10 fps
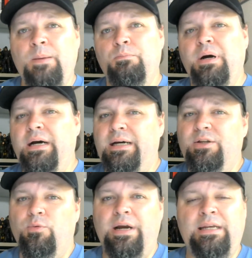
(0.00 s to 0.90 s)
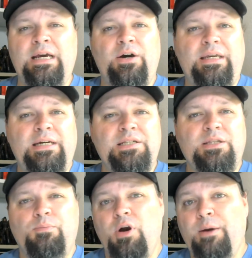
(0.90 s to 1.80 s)
but right now I guess
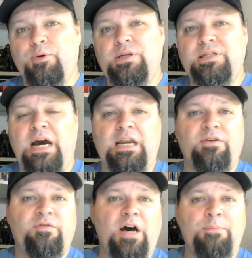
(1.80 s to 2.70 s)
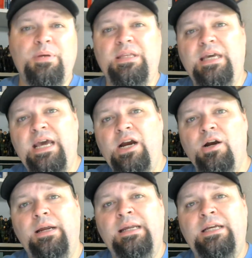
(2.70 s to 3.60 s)
the property's kind of up in the
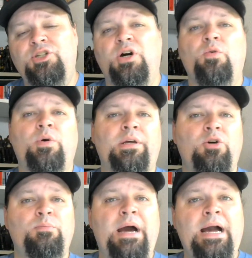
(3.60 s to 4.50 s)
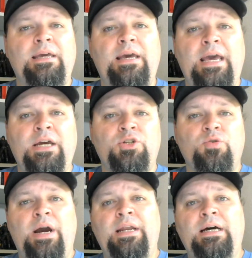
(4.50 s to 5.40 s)
air, and I don't want to go back and
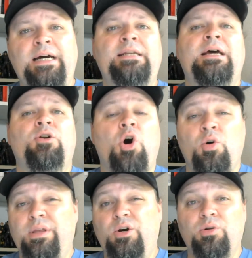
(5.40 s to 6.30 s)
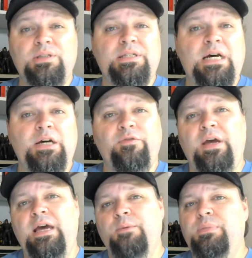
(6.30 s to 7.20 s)
try to hunt down all the old stuff
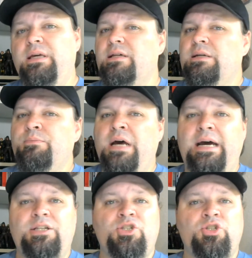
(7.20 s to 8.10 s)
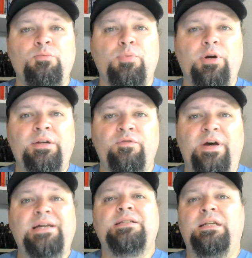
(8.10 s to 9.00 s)
because I'm not super
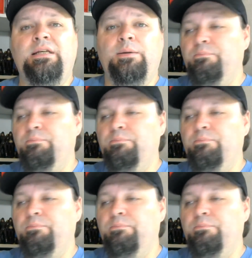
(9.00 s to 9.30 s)
invested in it.